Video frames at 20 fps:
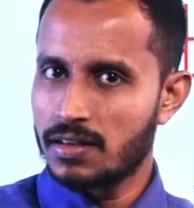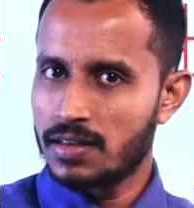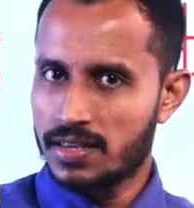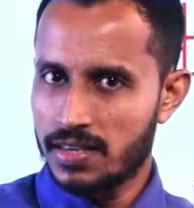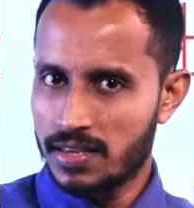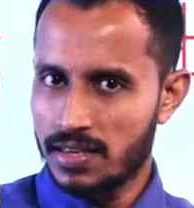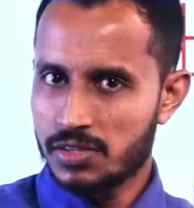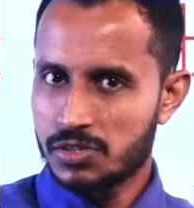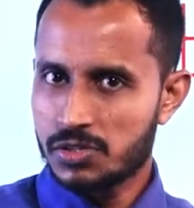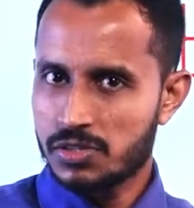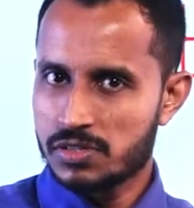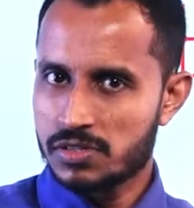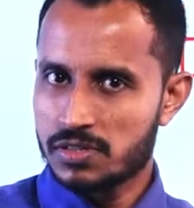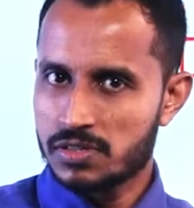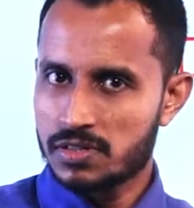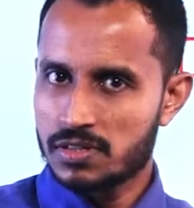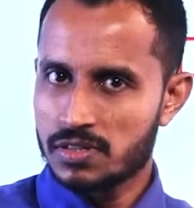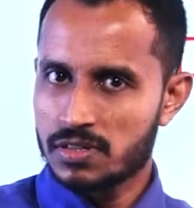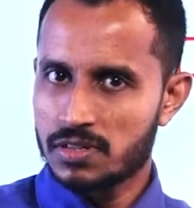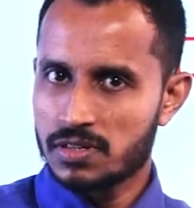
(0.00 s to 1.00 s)
Yes?
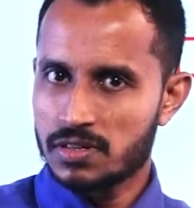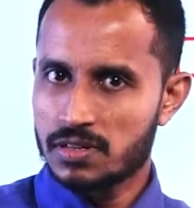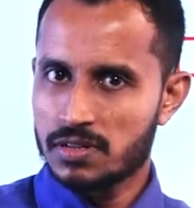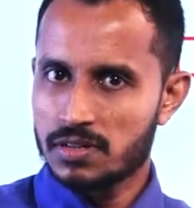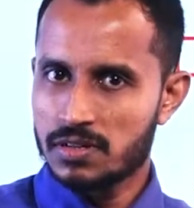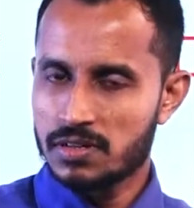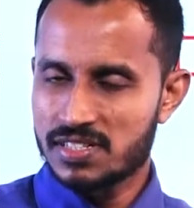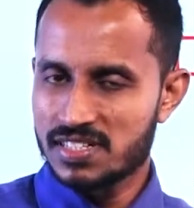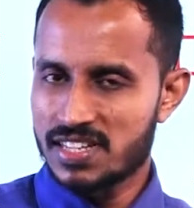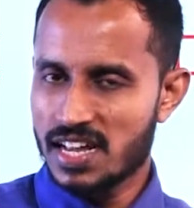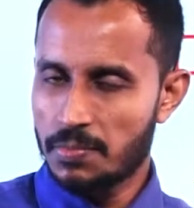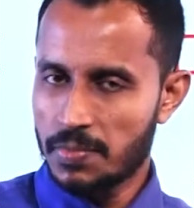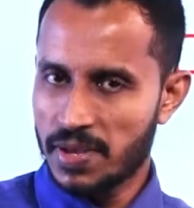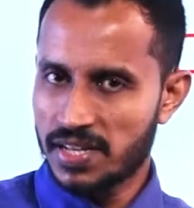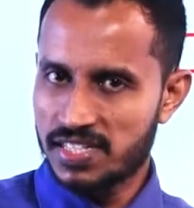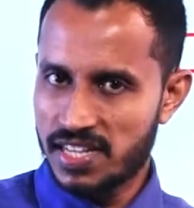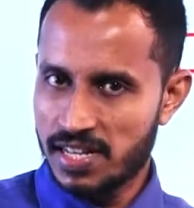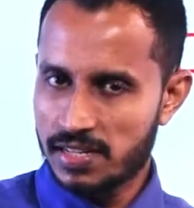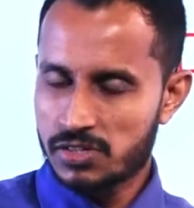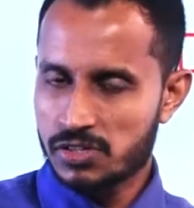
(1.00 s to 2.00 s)
Does that make
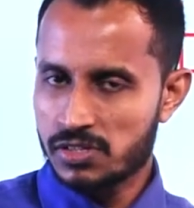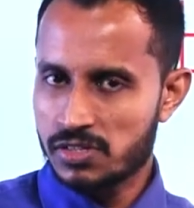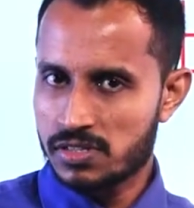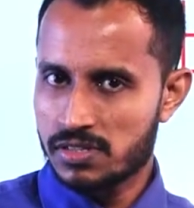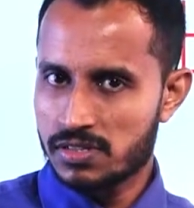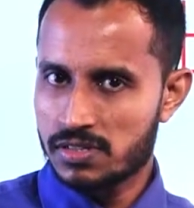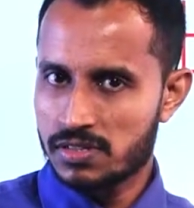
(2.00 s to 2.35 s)
sense?